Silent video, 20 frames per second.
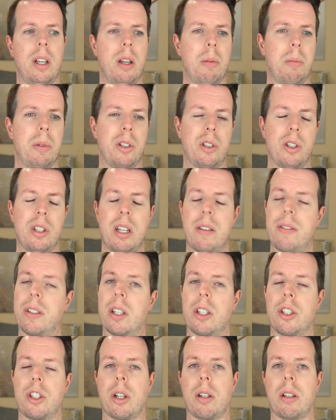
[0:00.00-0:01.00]
because you're never
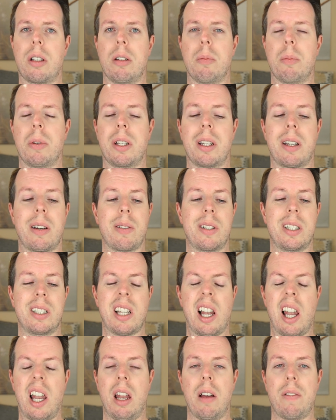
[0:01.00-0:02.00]
going to choke anybody and it's
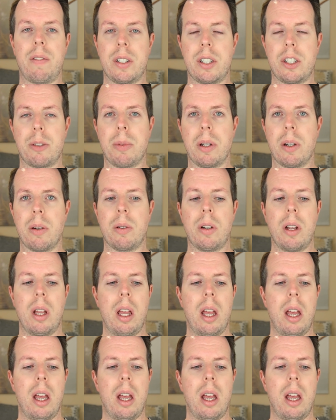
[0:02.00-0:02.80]
a lovely smell.